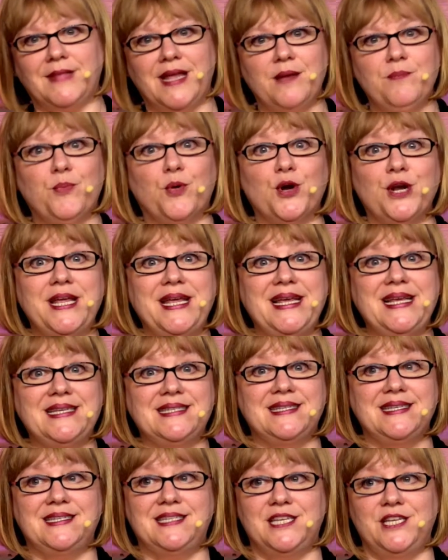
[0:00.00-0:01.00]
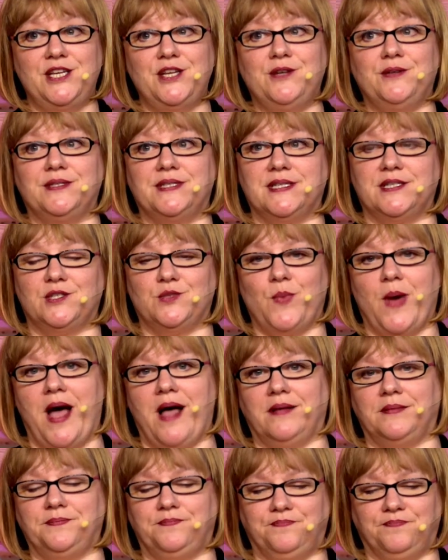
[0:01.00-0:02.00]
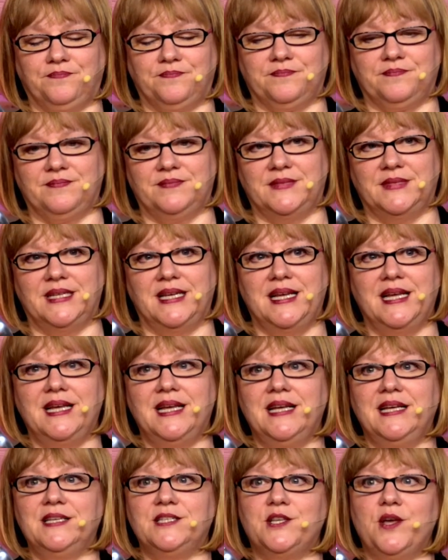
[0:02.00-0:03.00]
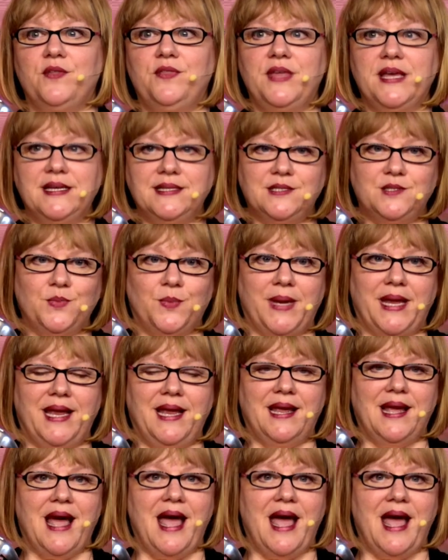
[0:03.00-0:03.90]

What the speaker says: pretty easy to use as well. So this week,